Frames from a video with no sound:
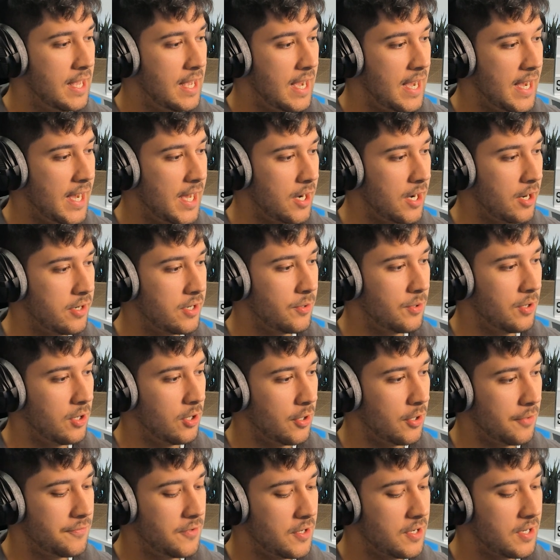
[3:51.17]
And I know a lot
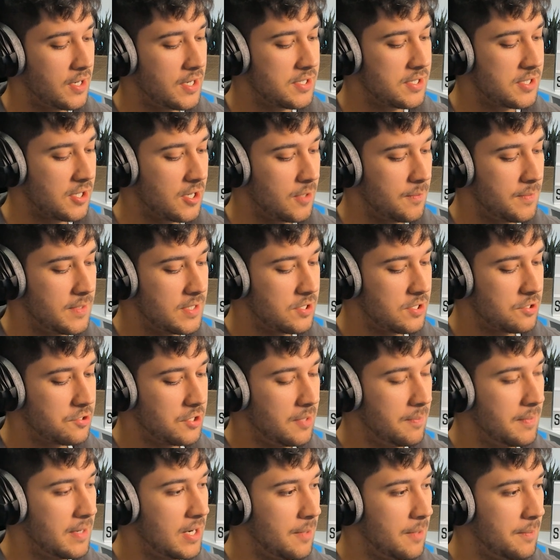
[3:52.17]
of you guys are going to be
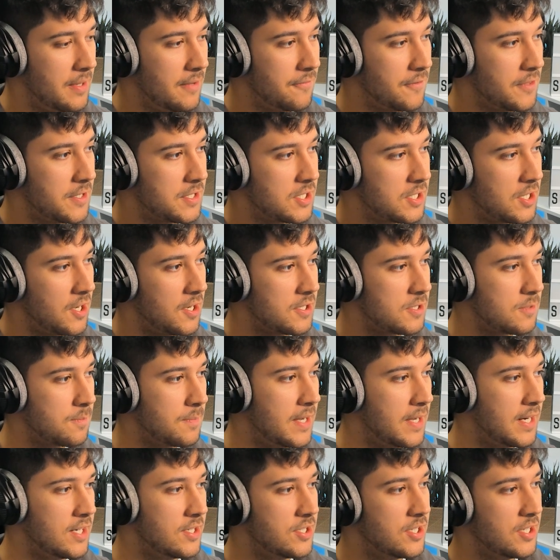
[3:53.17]
screaming at me for the task
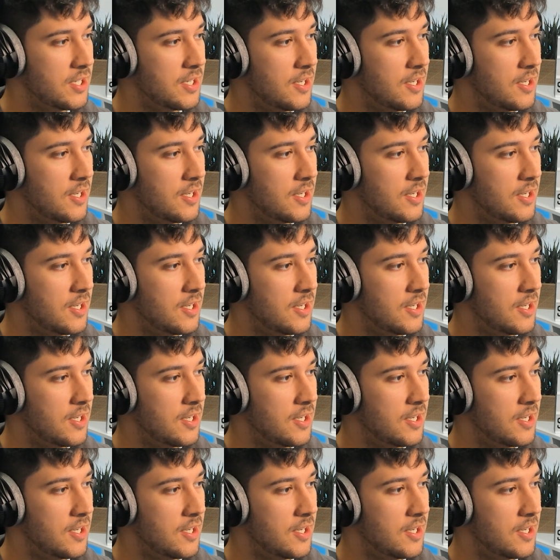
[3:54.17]
manager.